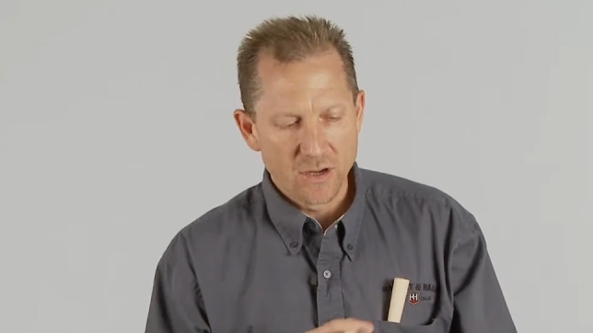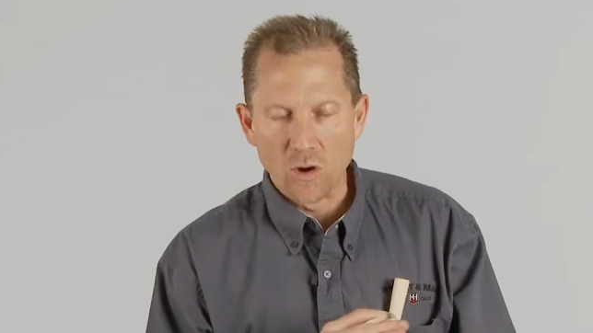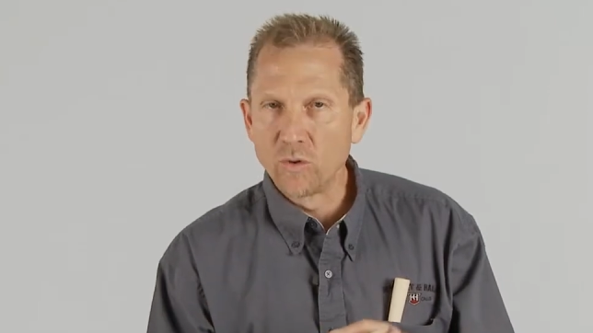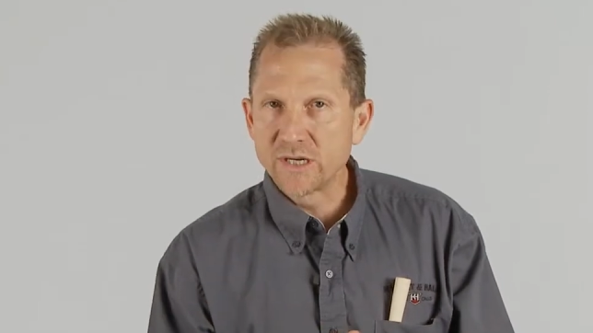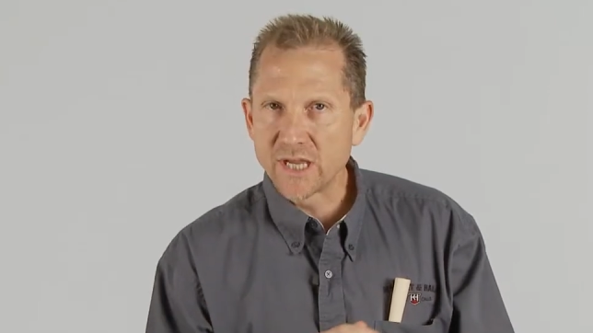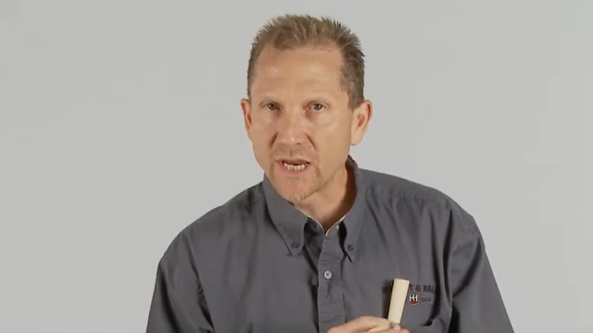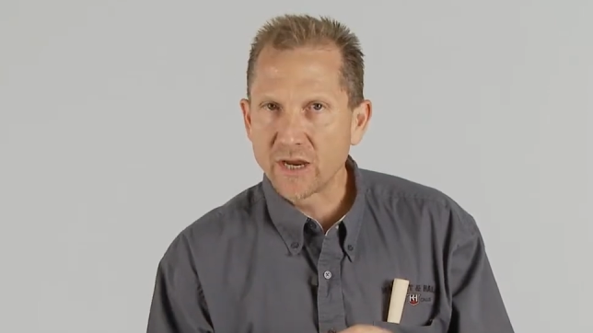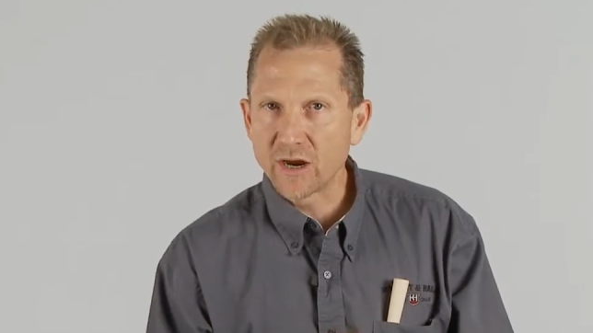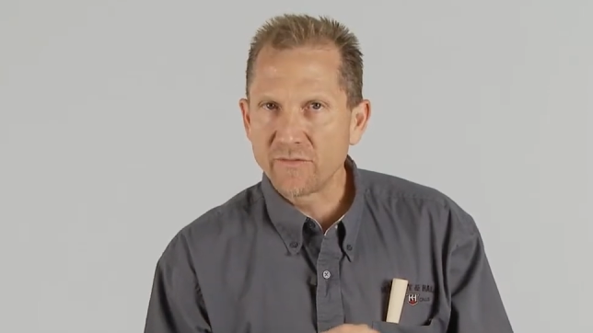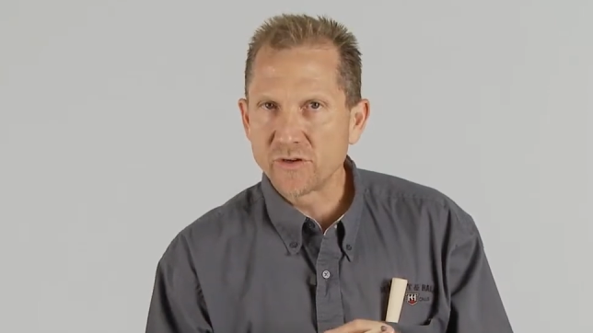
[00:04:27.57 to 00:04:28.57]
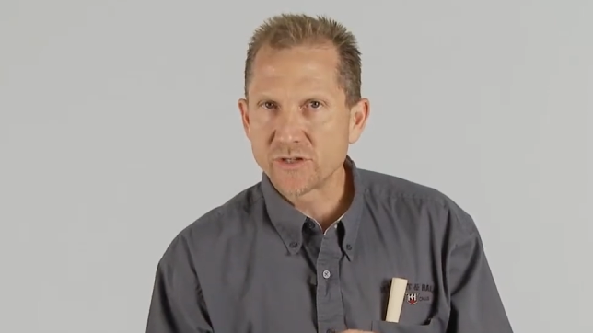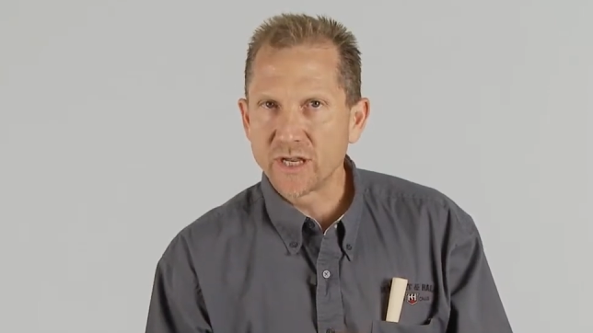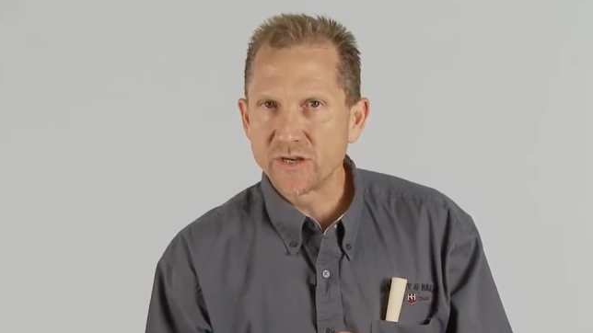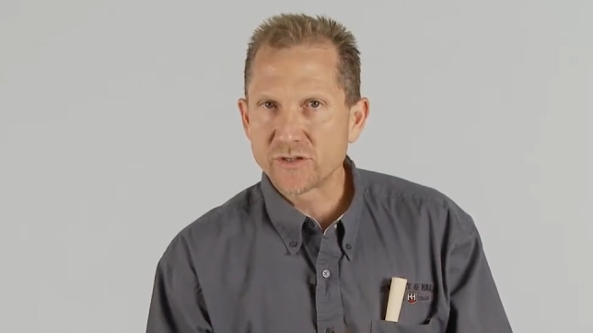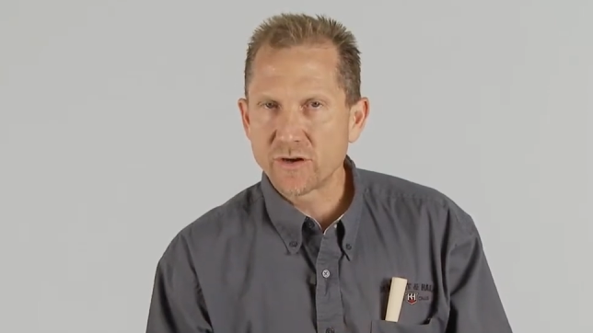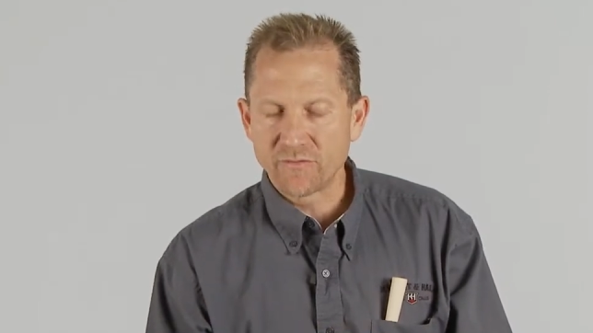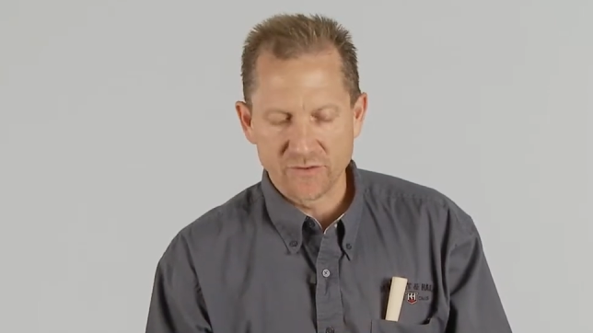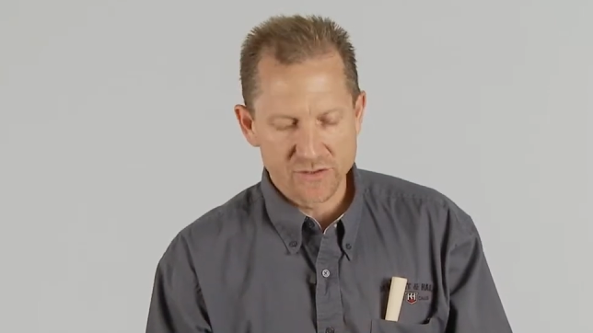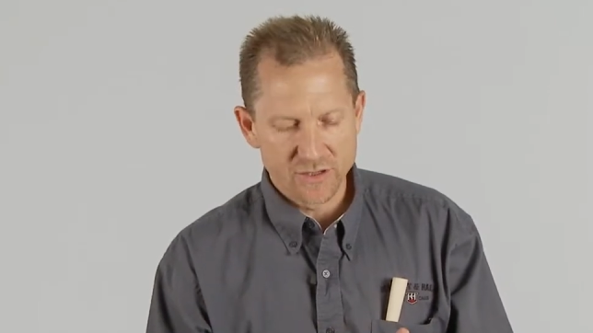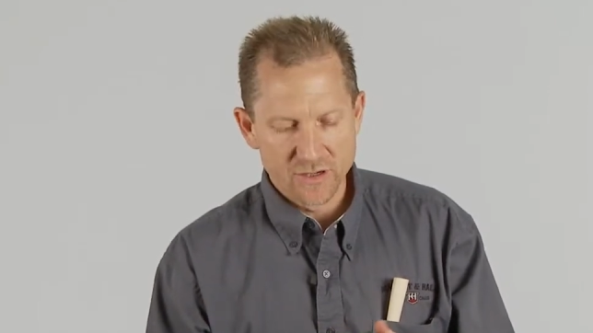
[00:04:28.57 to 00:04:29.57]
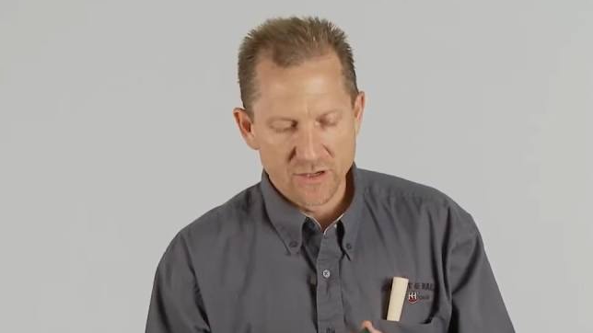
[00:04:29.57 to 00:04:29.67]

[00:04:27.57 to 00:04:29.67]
Only take care of your slate surface.